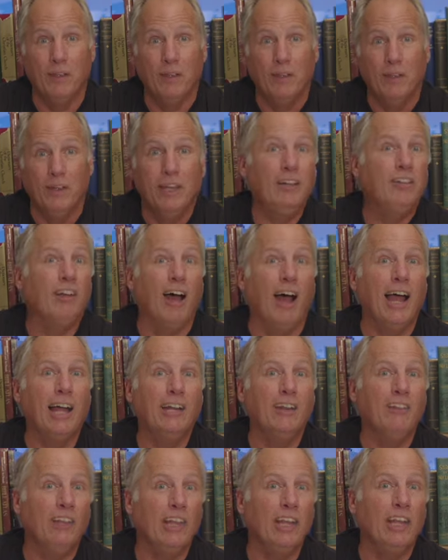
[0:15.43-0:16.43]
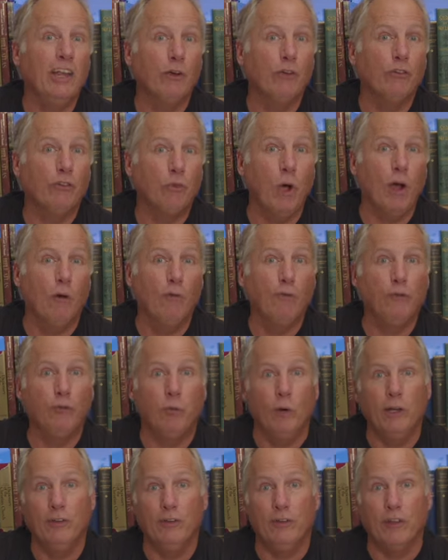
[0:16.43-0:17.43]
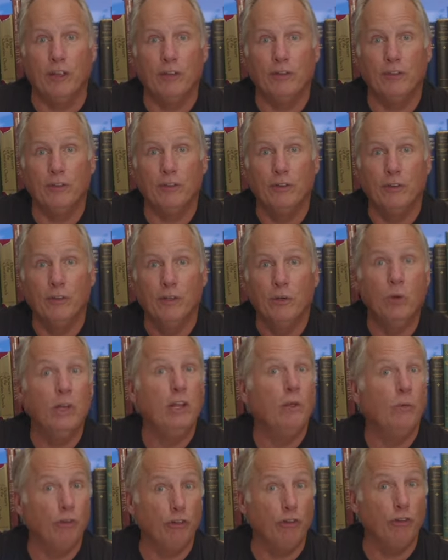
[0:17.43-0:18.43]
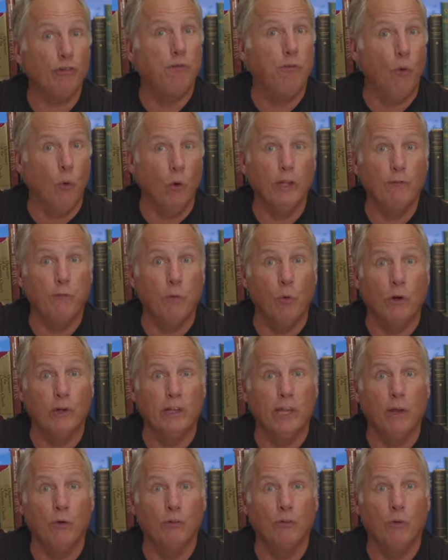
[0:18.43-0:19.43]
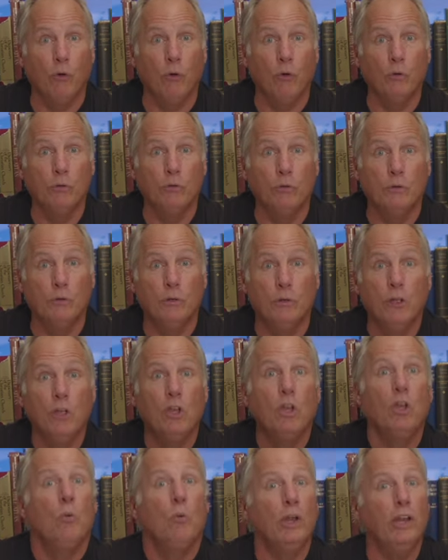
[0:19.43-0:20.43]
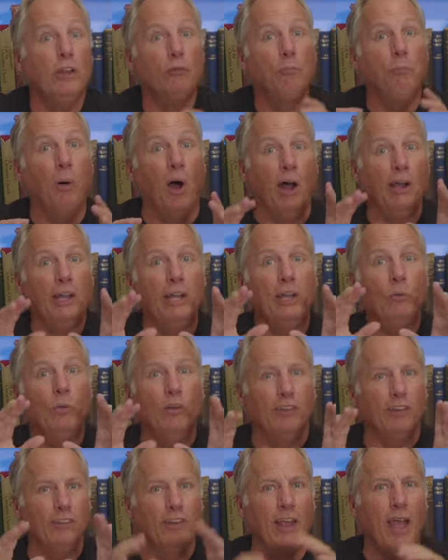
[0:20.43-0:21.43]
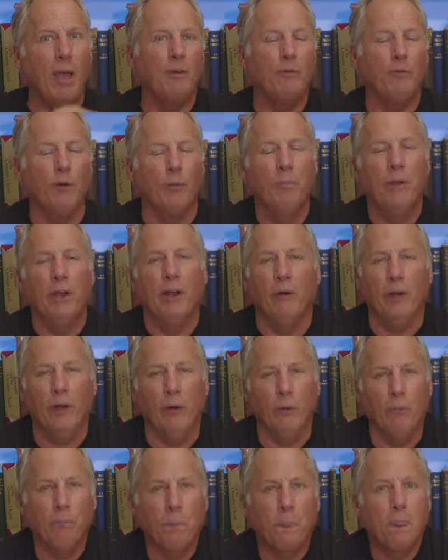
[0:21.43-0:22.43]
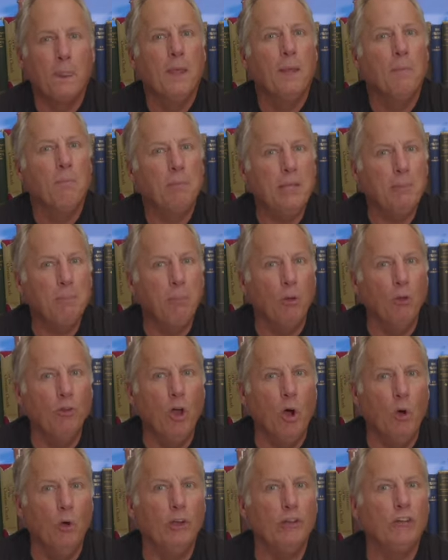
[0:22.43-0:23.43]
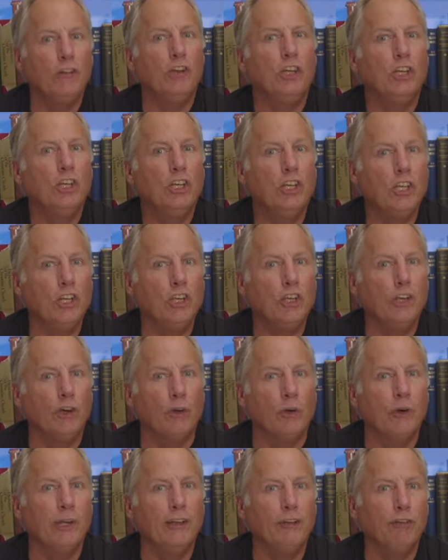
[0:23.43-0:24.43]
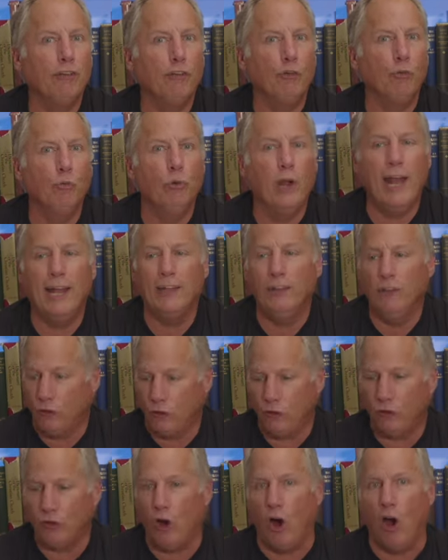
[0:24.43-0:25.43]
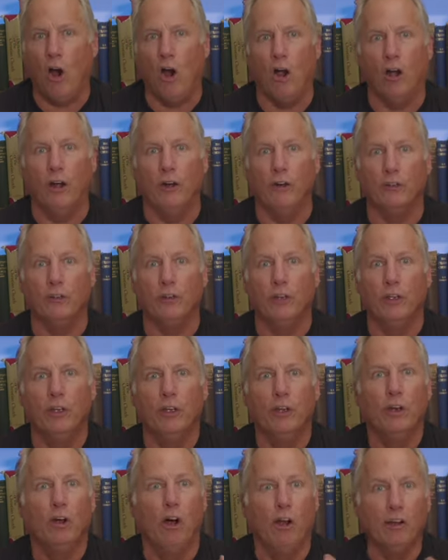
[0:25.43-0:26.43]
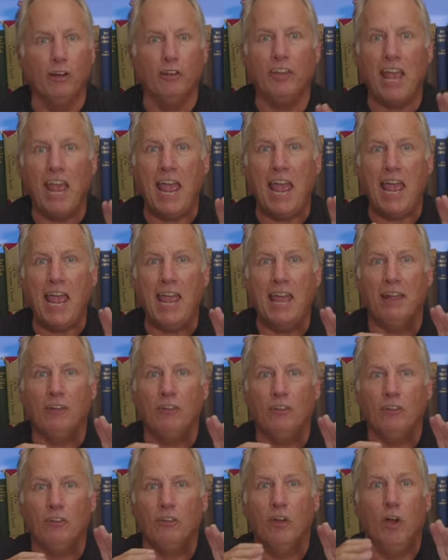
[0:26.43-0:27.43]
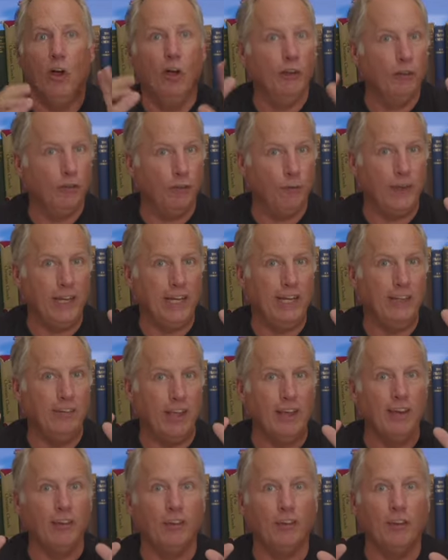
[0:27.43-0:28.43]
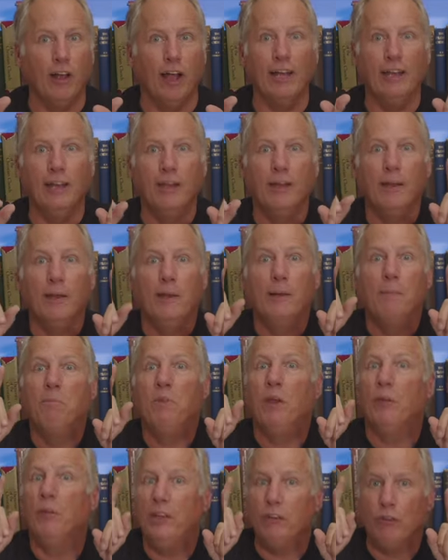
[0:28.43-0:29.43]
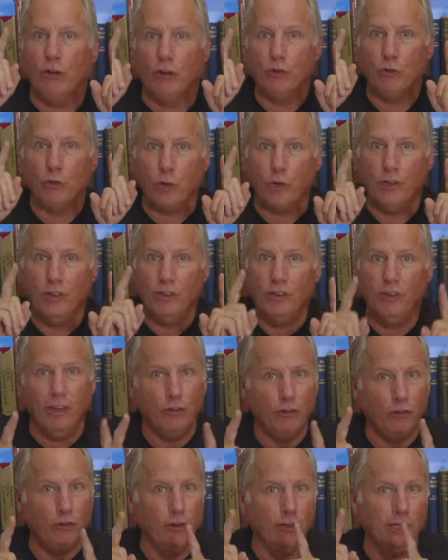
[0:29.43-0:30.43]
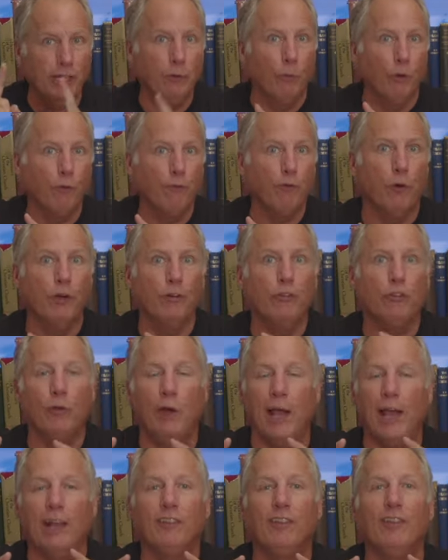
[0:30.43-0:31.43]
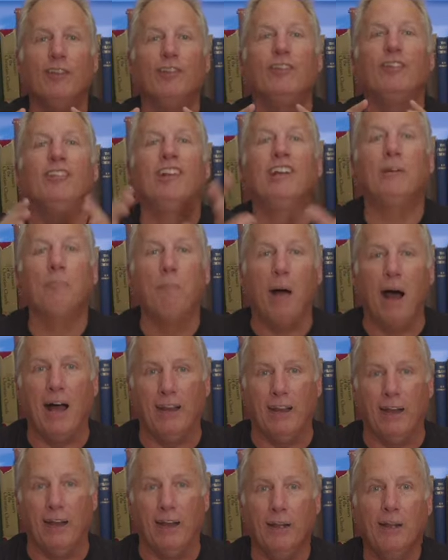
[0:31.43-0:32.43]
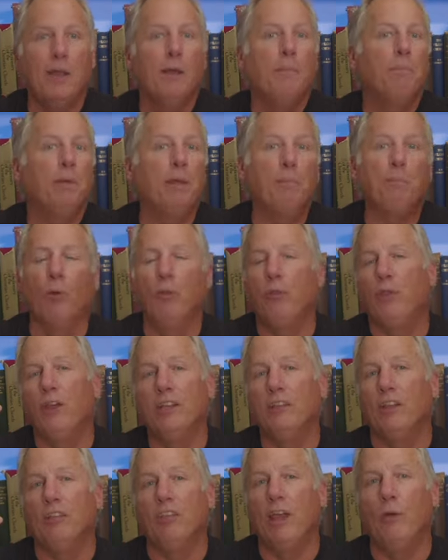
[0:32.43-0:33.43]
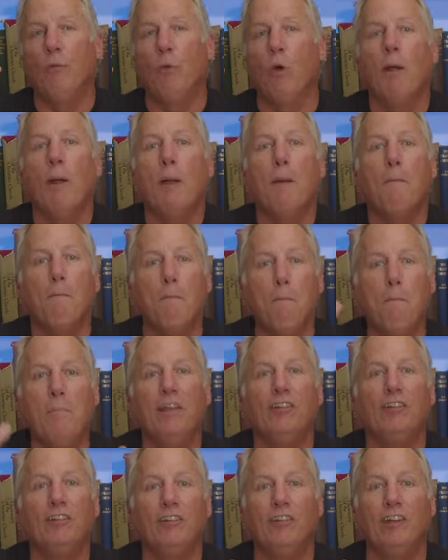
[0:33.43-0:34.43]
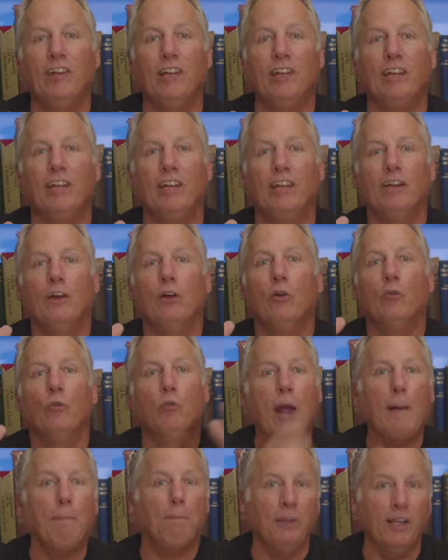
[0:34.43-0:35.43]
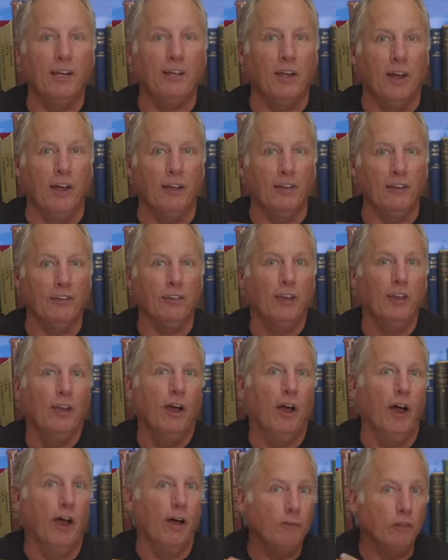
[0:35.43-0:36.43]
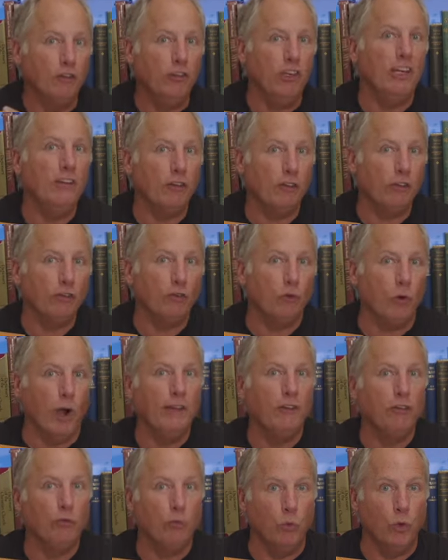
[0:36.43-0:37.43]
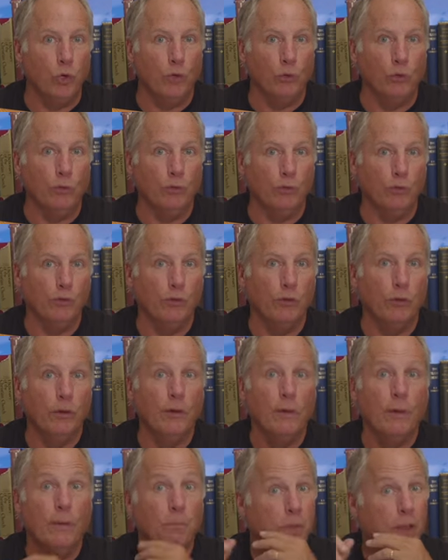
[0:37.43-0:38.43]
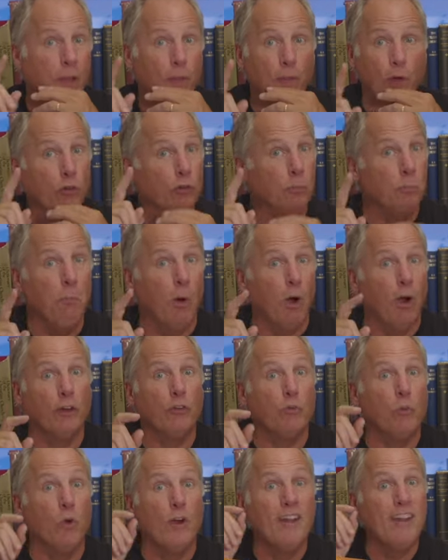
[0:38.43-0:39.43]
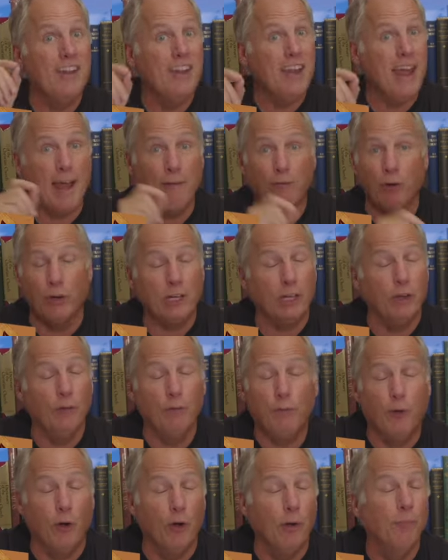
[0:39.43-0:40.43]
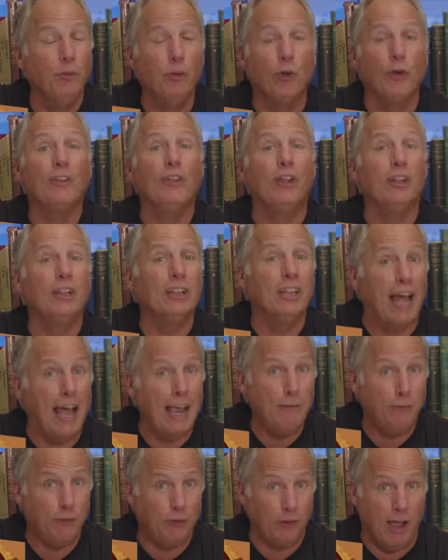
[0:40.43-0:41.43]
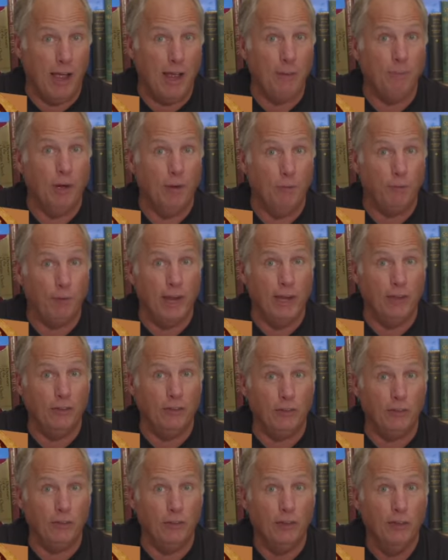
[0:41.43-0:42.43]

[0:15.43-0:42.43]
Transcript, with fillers: He died in the year 1226 when he was just 44 years old. When his body was examined for burial, people noticed curious red scars on his hands, on his feet, and his side. Now, these are traditionally referred to as the stigmata. People think that they were mystic replicas of Jesus Christ's wounds. Now, those marks were never confirmed during the lifetime of Francis.